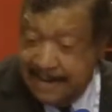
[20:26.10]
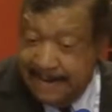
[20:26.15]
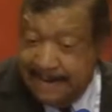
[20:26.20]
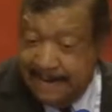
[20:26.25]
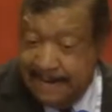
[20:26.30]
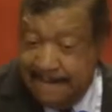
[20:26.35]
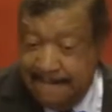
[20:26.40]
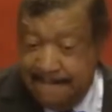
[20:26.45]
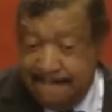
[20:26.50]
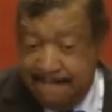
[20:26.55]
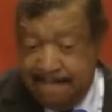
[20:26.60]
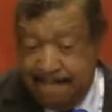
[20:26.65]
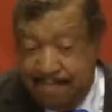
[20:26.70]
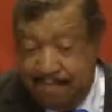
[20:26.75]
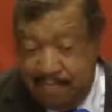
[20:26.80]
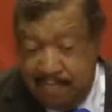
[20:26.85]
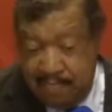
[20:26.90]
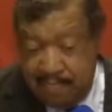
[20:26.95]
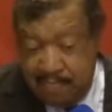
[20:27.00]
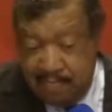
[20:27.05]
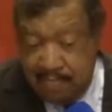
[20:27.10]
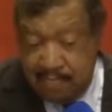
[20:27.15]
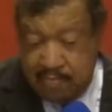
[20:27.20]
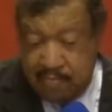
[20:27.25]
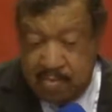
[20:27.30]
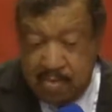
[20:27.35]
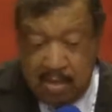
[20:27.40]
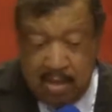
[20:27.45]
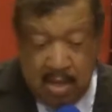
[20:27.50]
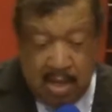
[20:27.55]

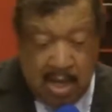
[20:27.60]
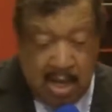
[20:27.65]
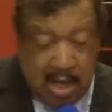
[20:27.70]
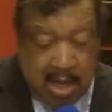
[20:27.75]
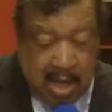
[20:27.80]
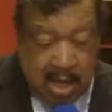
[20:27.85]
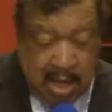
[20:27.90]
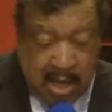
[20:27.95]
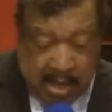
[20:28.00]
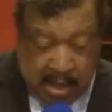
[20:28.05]
(silence)